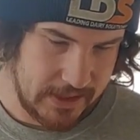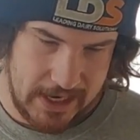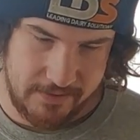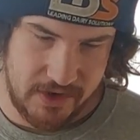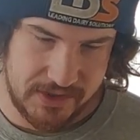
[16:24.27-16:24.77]

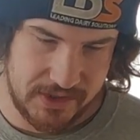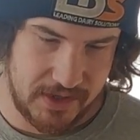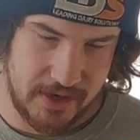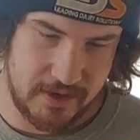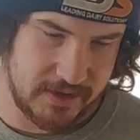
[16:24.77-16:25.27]

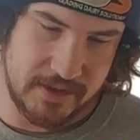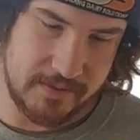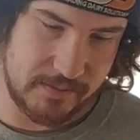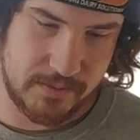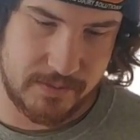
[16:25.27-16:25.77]
Obviously
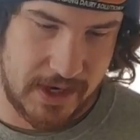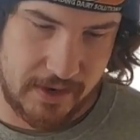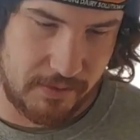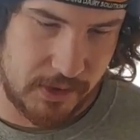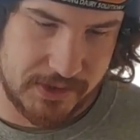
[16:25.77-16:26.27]

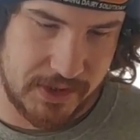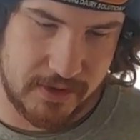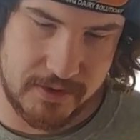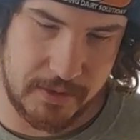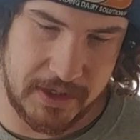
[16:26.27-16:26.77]
110 volts,
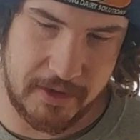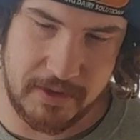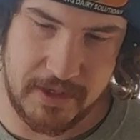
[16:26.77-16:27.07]
120,